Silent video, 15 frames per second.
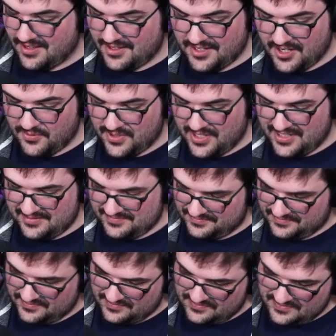You know what?
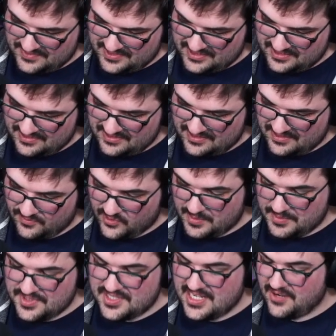What
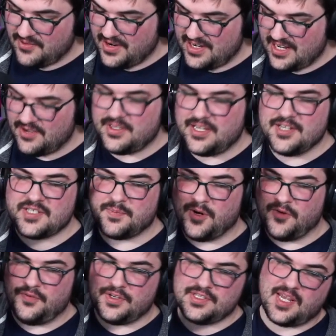I'm seeing right now, here's a
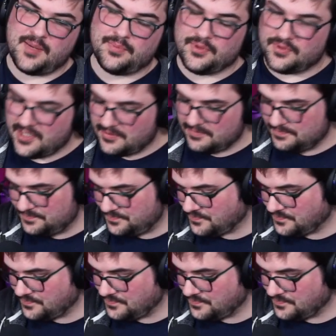perfect example, okay?